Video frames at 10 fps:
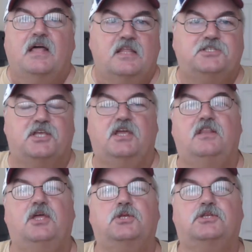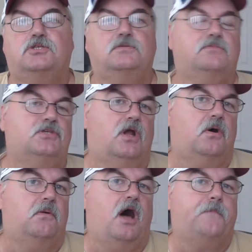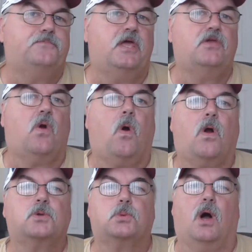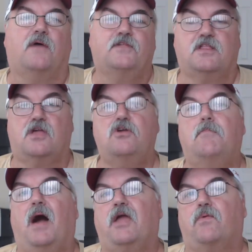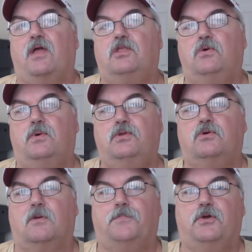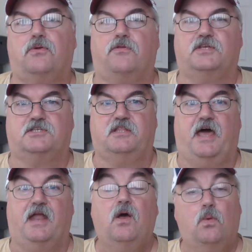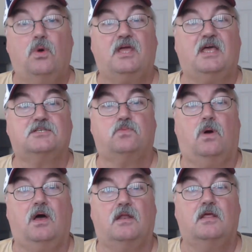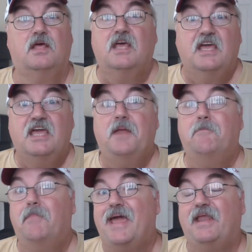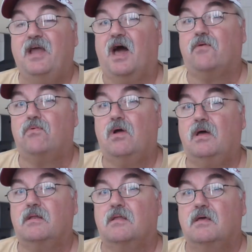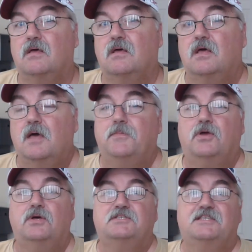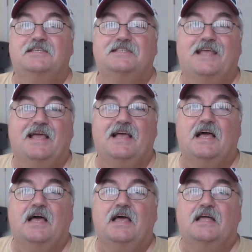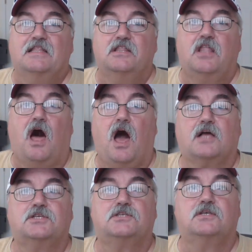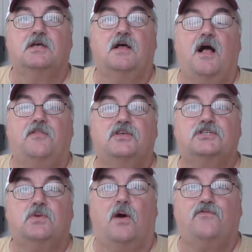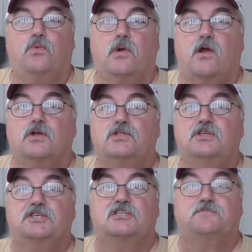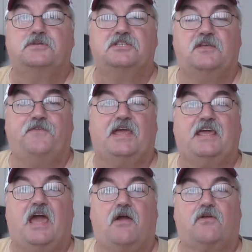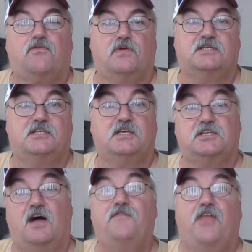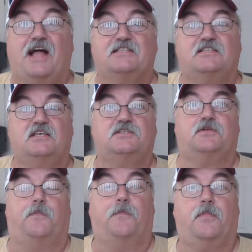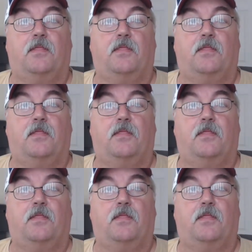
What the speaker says: Let's say you need to, update your hard drive. Let's say you migrate to a new computer, this and that. Well, guess what? It may not run because this thing locks the software to the specific characteristics of that system.